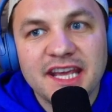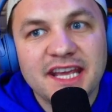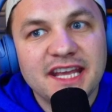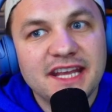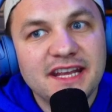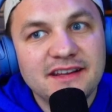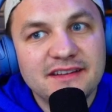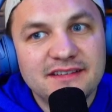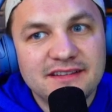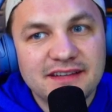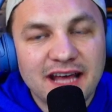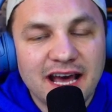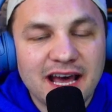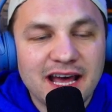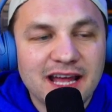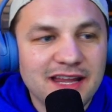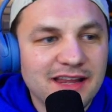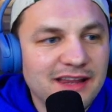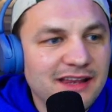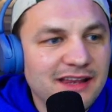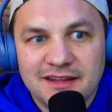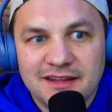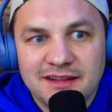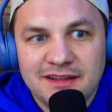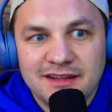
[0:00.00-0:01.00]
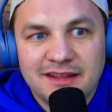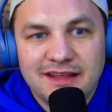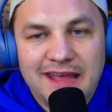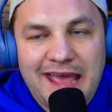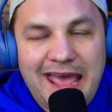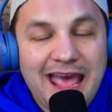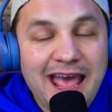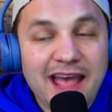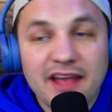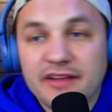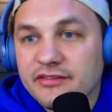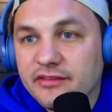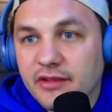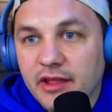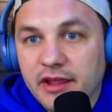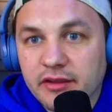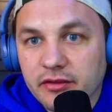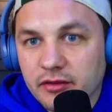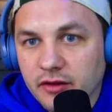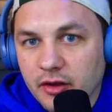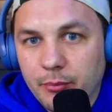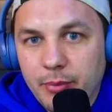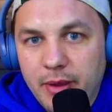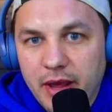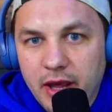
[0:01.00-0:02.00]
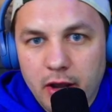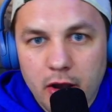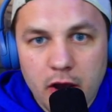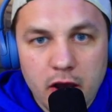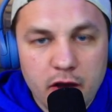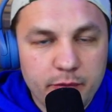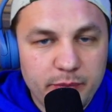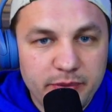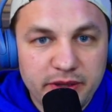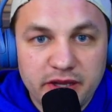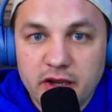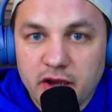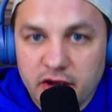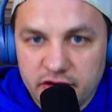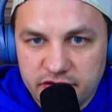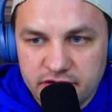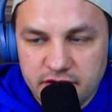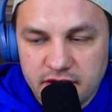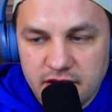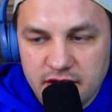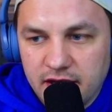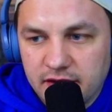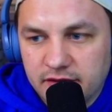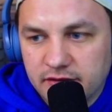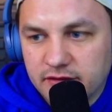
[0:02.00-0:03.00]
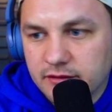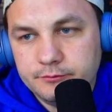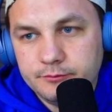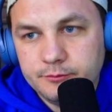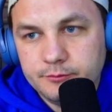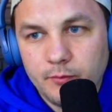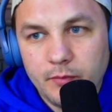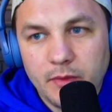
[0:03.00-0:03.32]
He's not as likely to pay off because of that.